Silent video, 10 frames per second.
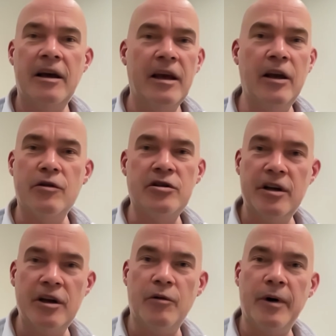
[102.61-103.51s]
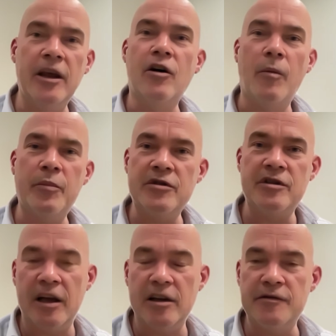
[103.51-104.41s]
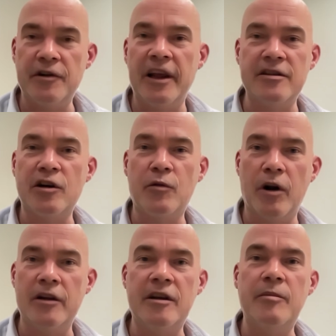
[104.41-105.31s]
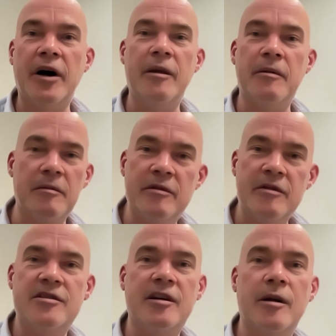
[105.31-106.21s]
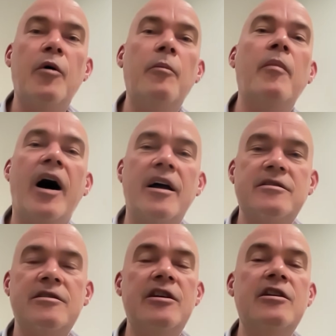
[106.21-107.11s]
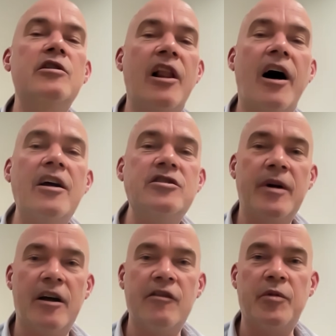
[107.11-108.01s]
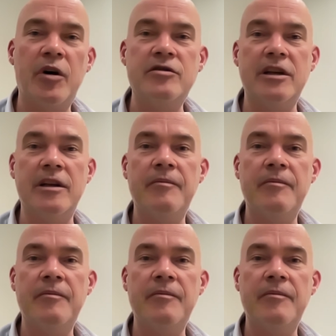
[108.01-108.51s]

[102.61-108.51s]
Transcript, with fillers: he or she already compensates for lesser quality by the, the simple mass, the large amount of protein.